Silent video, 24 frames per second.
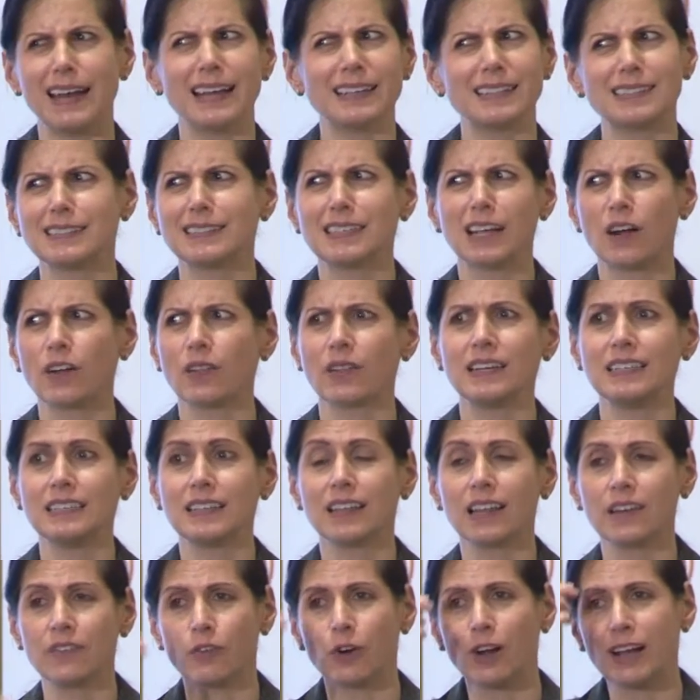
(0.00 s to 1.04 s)
necessarily
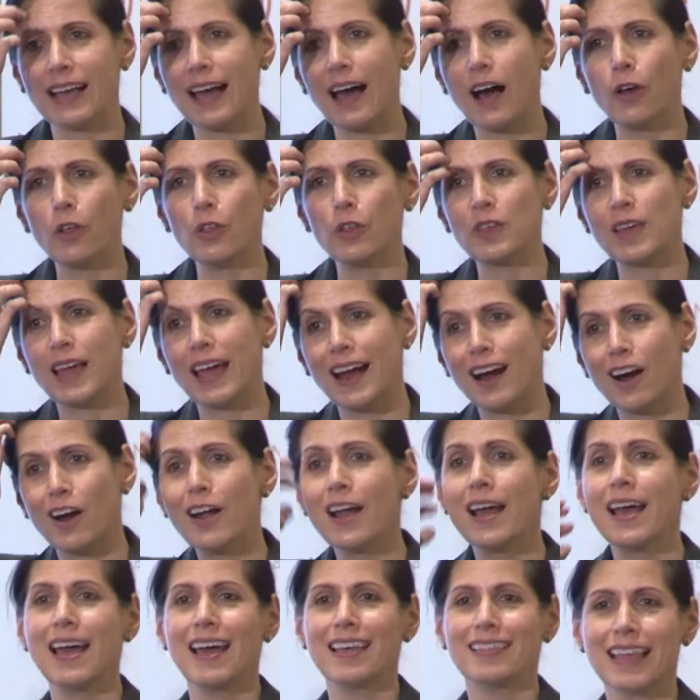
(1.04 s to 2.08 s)
delivering health care,
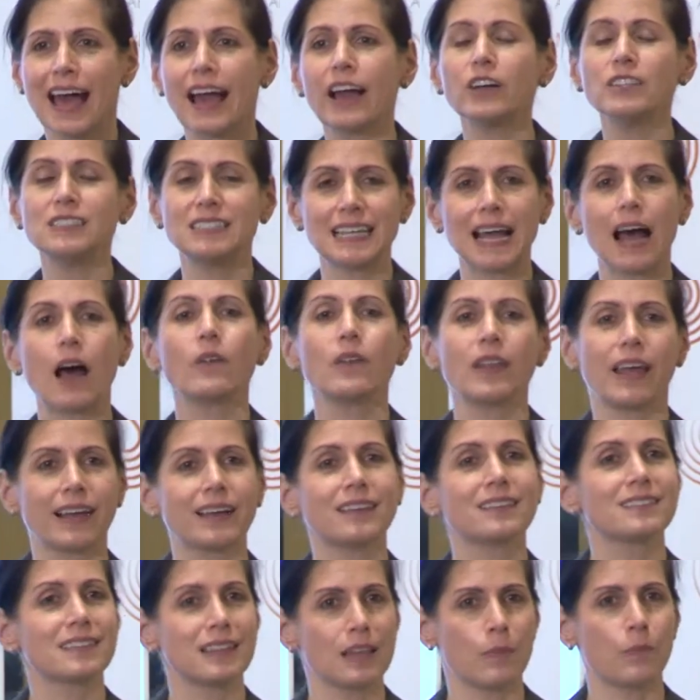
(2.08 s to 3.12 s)
that could sound like
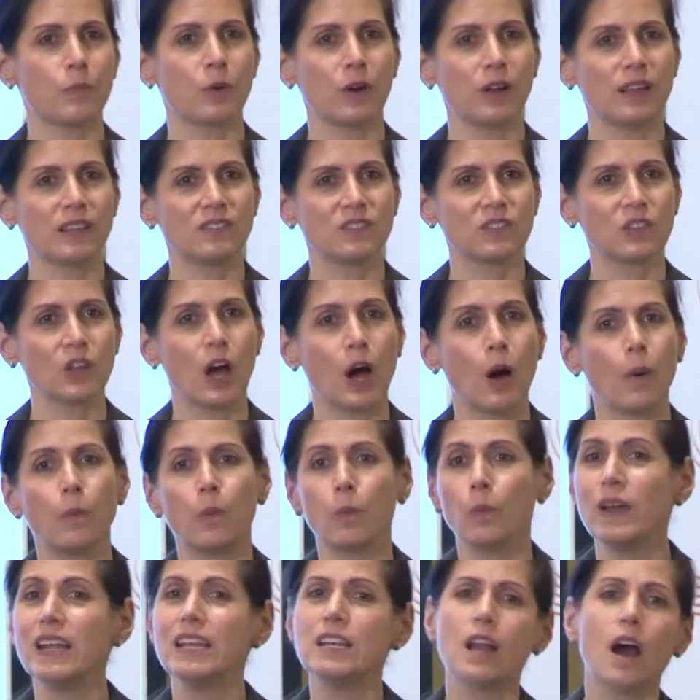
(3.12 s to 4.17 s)
a slippery slope.
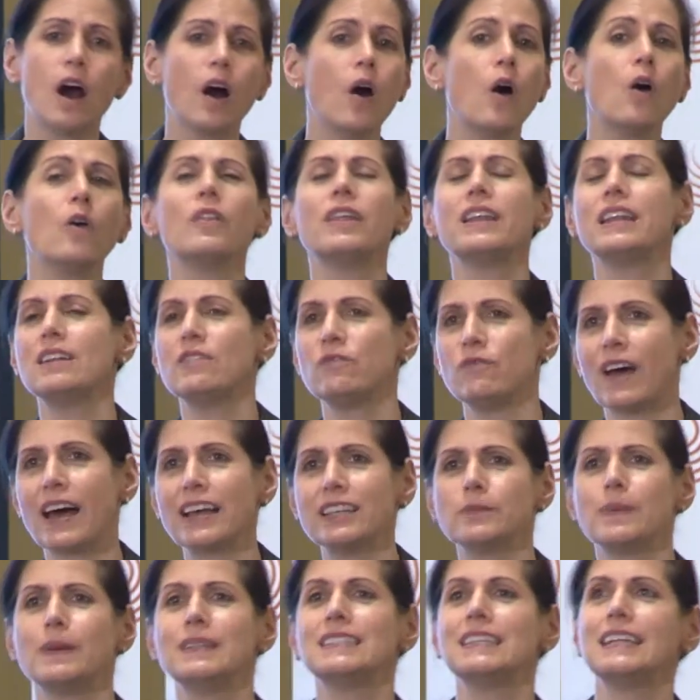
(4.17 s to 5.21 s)
We know that
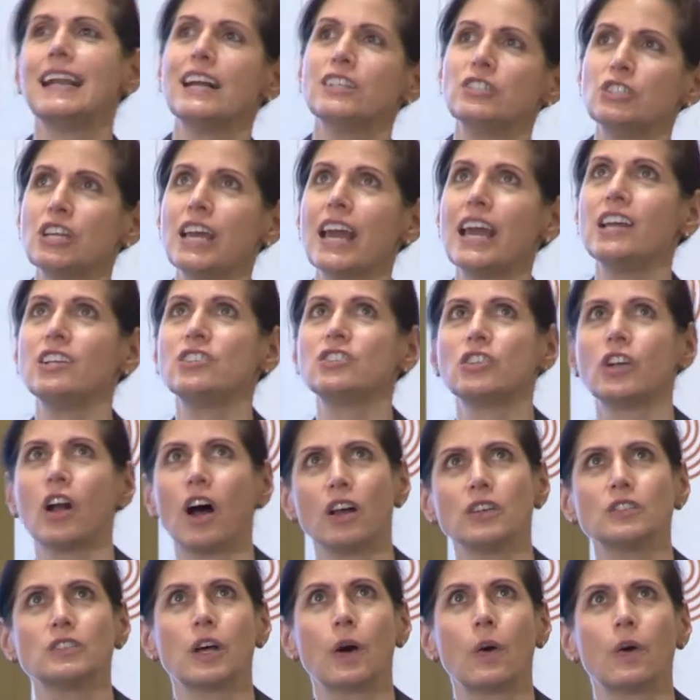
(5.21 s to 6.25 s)
investments in education
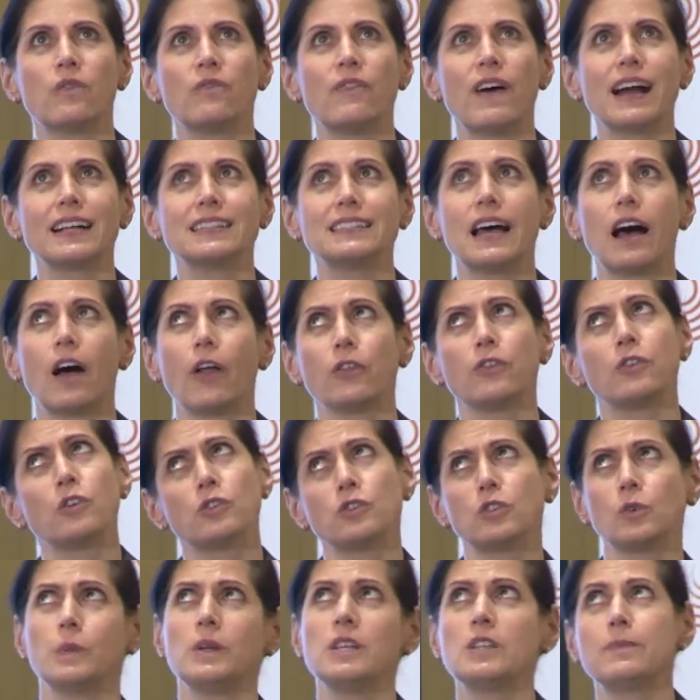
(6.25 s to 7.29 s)
also affect health, so
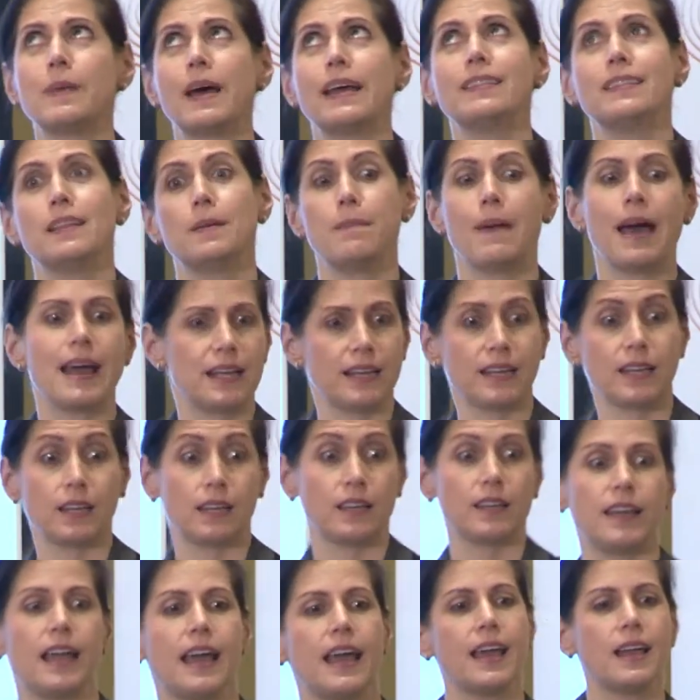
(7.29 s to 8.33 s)
should we spend the
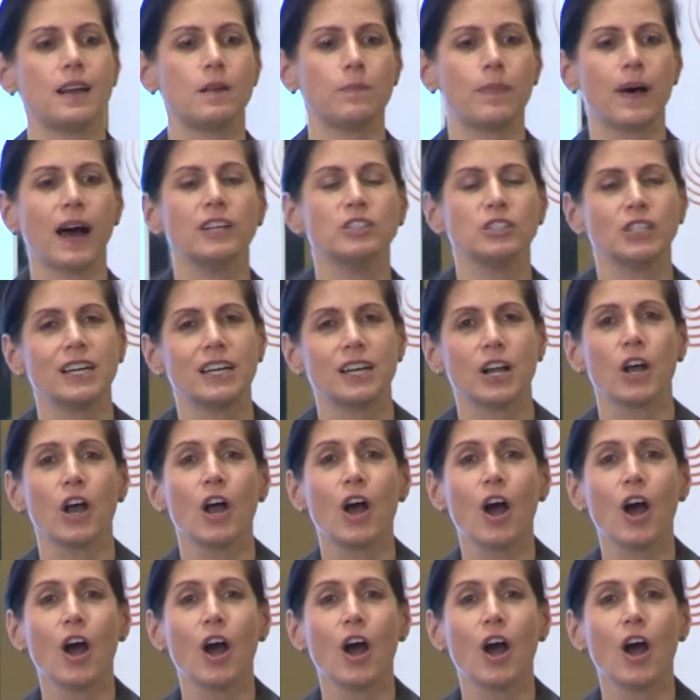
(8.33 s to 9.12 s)
Medicaid budget